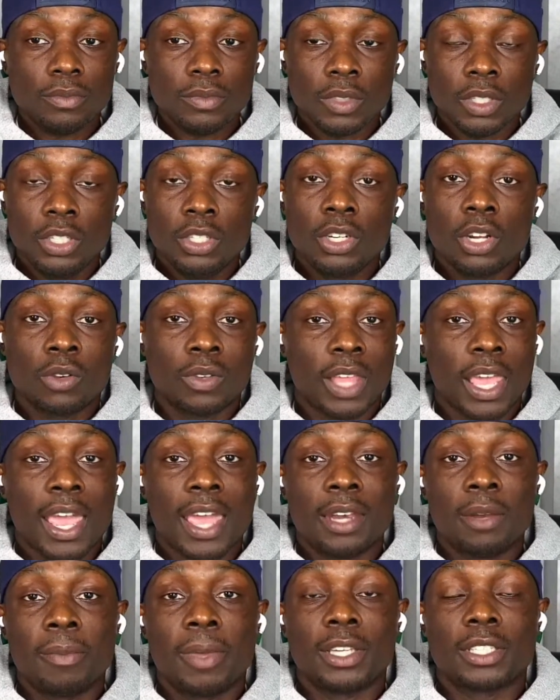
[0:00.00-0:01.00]
they had
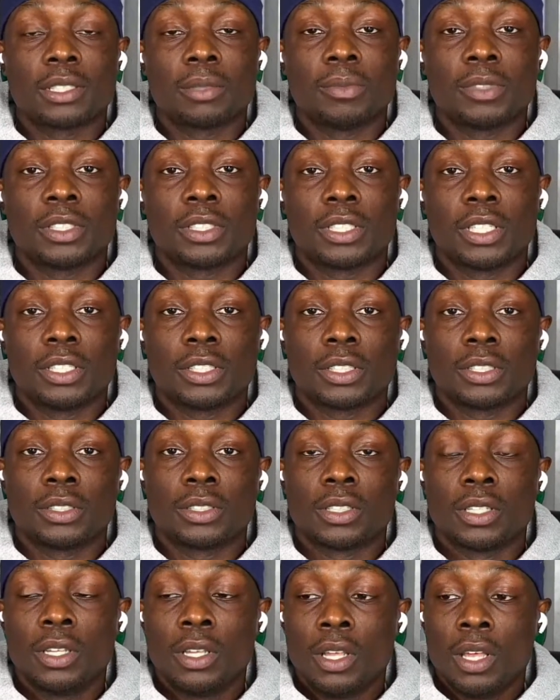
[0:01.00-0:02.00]
to make some
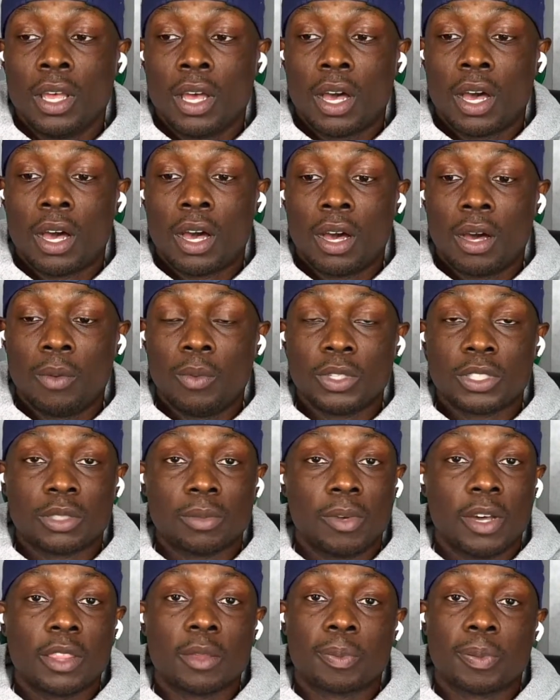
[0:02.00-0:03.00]
decisions with some
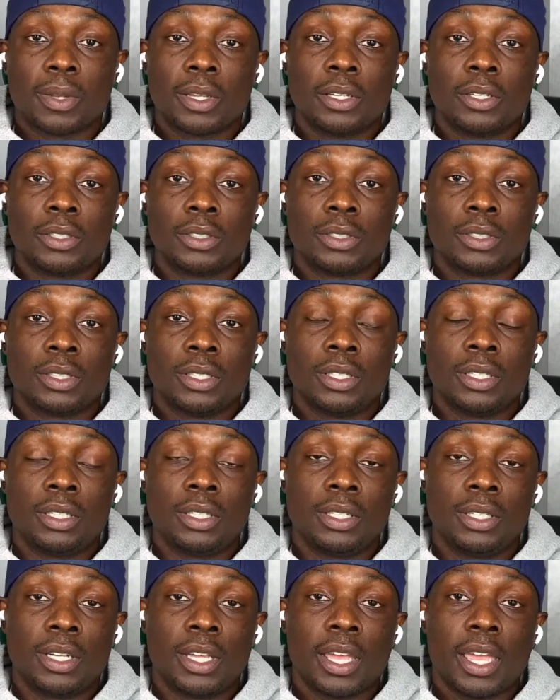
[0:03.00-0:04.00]
other players
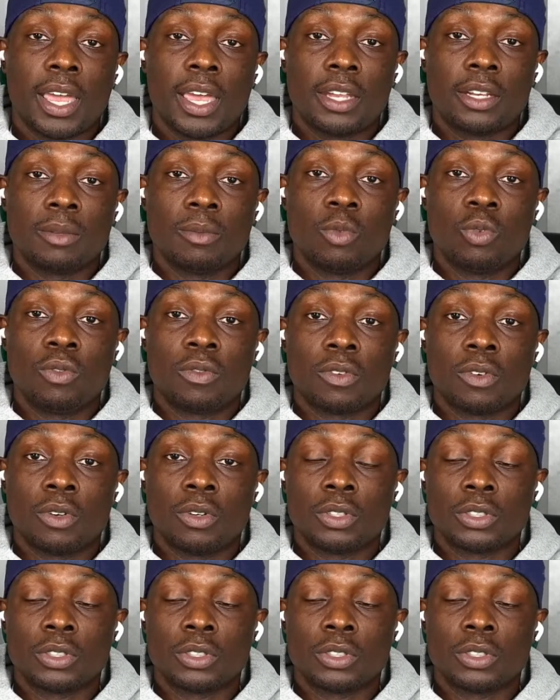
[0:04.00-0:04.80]
and they had to move on.